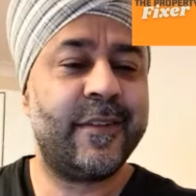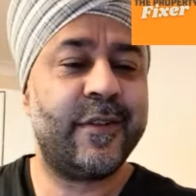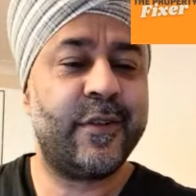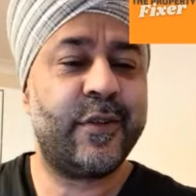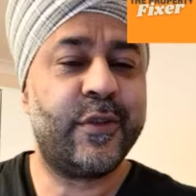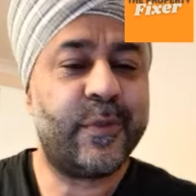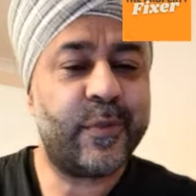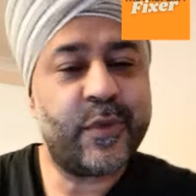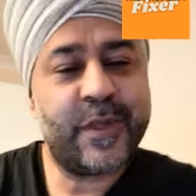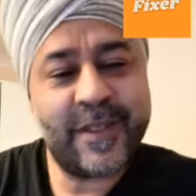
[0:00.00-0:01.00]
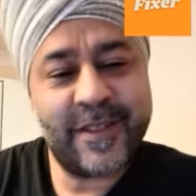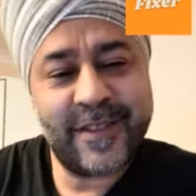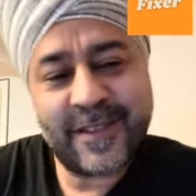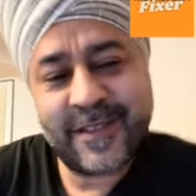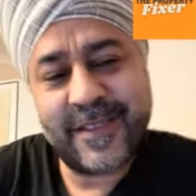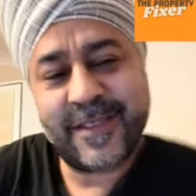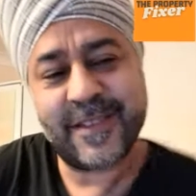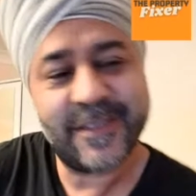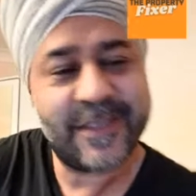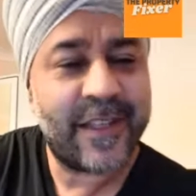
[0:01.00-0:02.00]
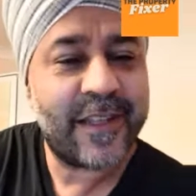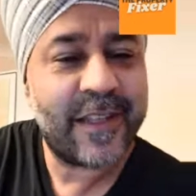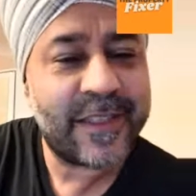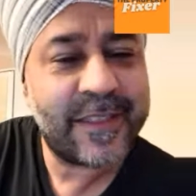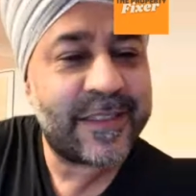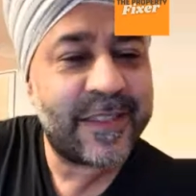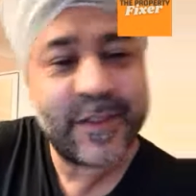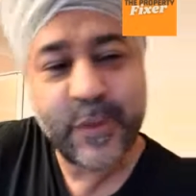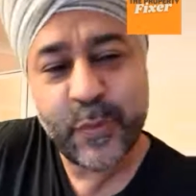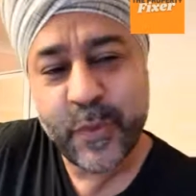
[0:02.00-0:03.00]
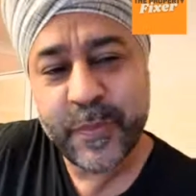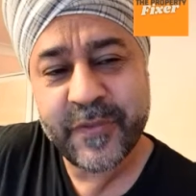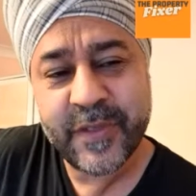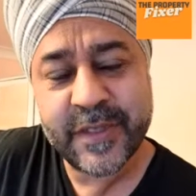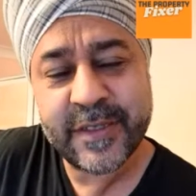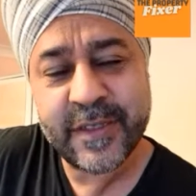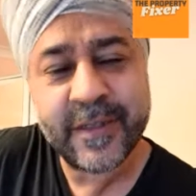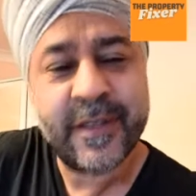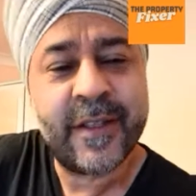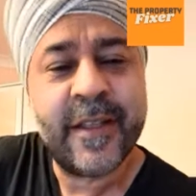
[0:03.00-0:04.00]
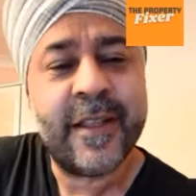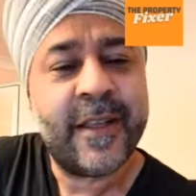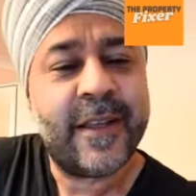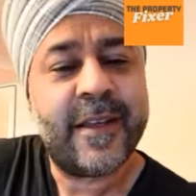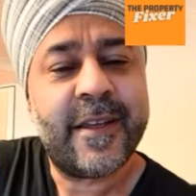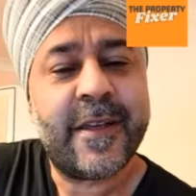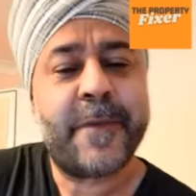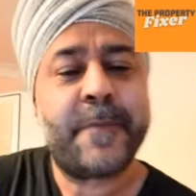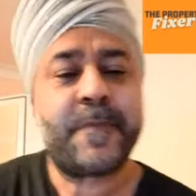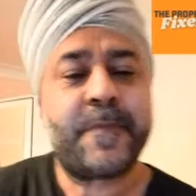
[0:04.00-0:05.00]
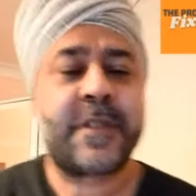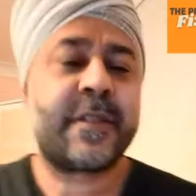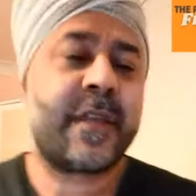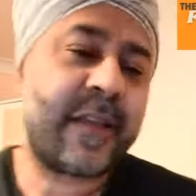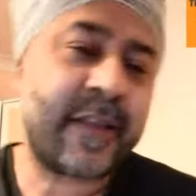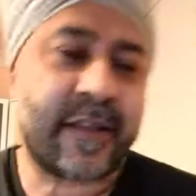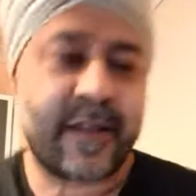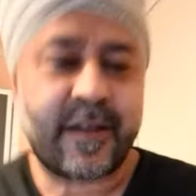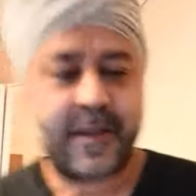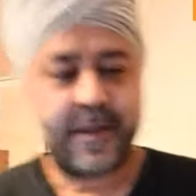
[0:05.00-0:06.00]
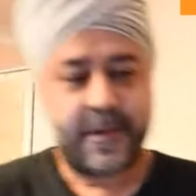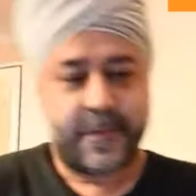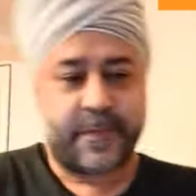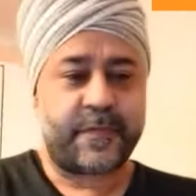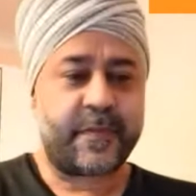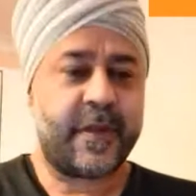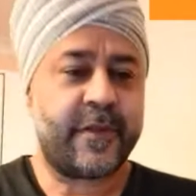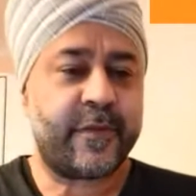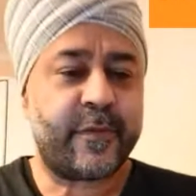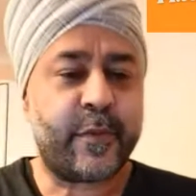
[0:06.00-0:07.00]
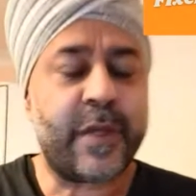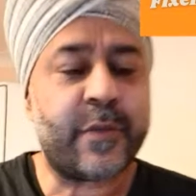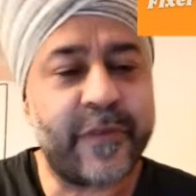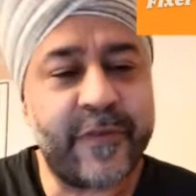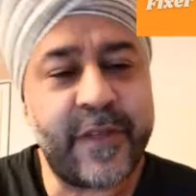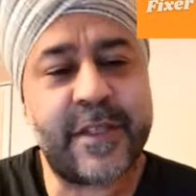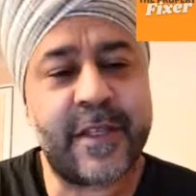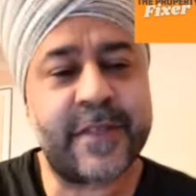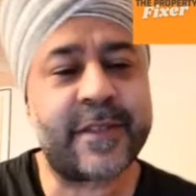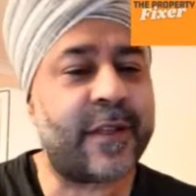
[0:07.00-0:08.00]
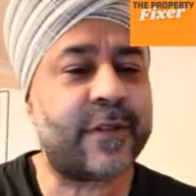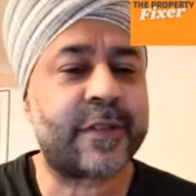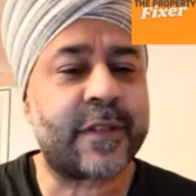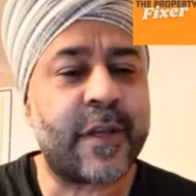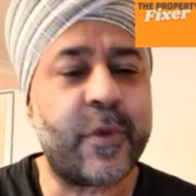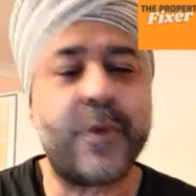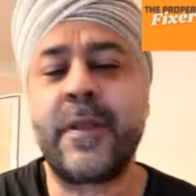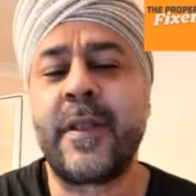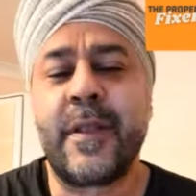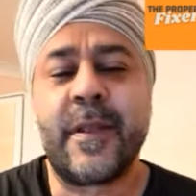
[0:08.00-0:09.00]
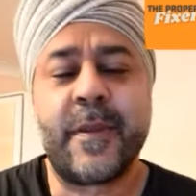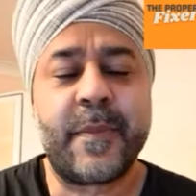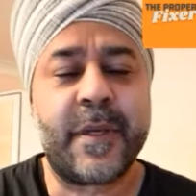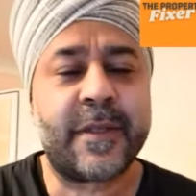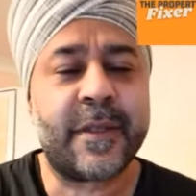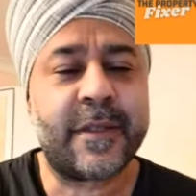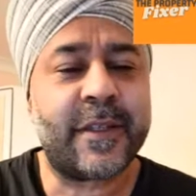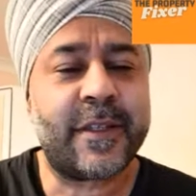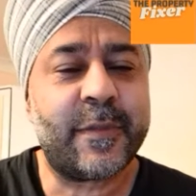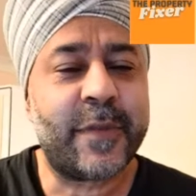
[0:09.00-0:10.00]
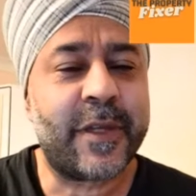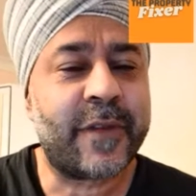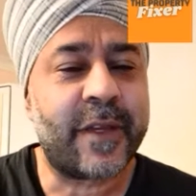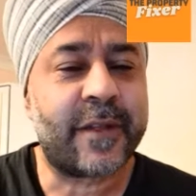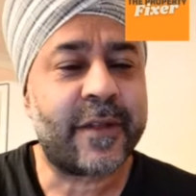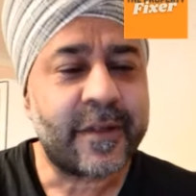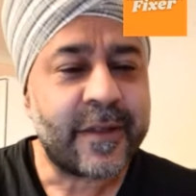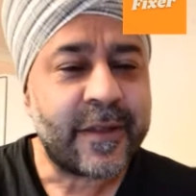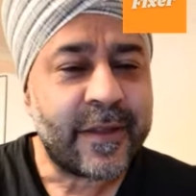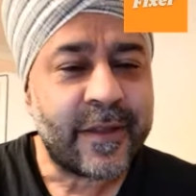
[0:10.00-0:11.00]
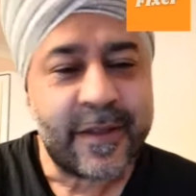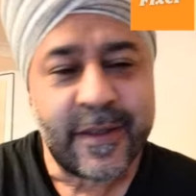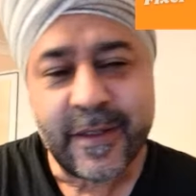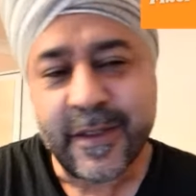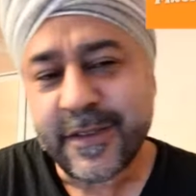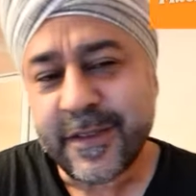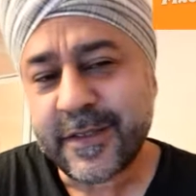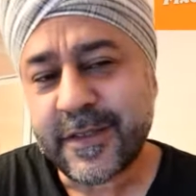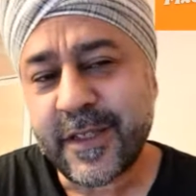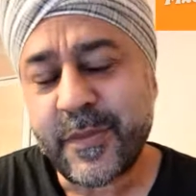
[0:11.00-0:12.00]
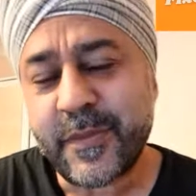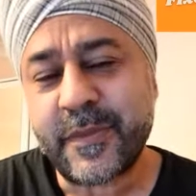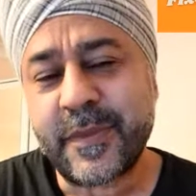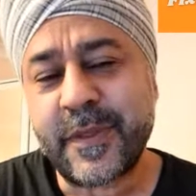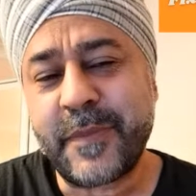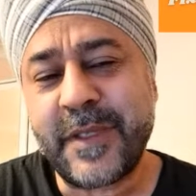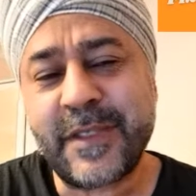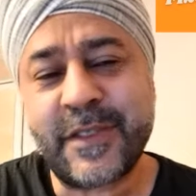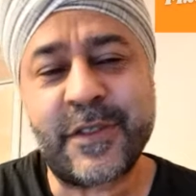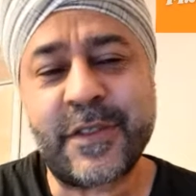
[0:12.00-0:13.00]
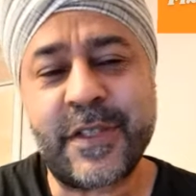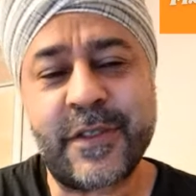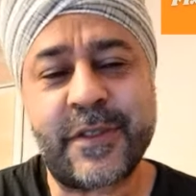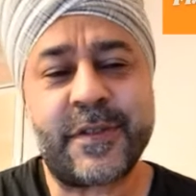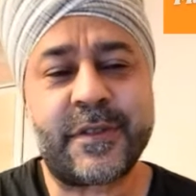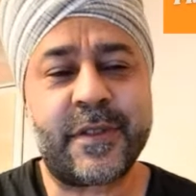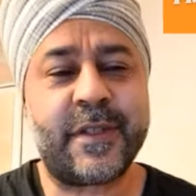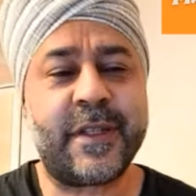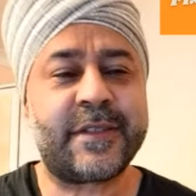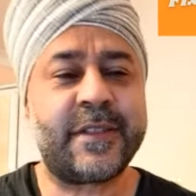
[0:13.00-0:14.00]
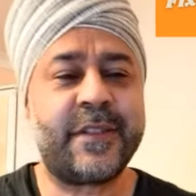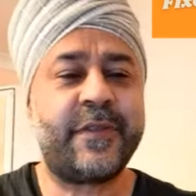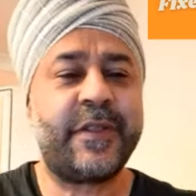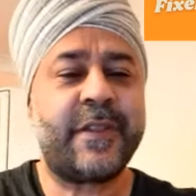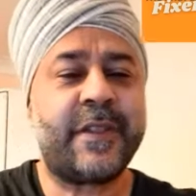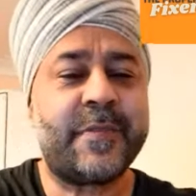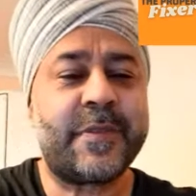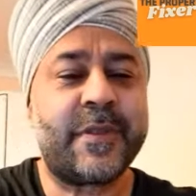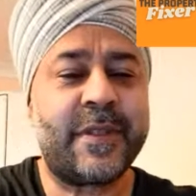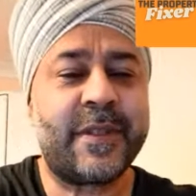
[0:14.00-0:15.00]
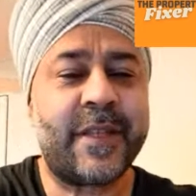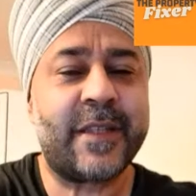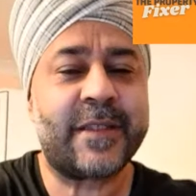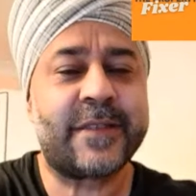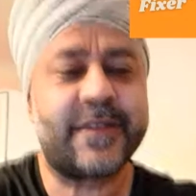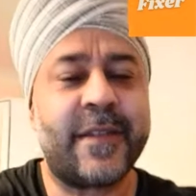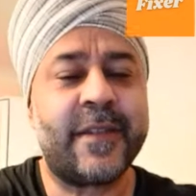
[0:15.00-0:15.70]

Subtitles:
Good morning. This is Lakhi Singh, the property fixer. Today, waiting for VJ Sal to come on, but I think he may have had a urgent meeting to attend to. So let's see if he comes on in the next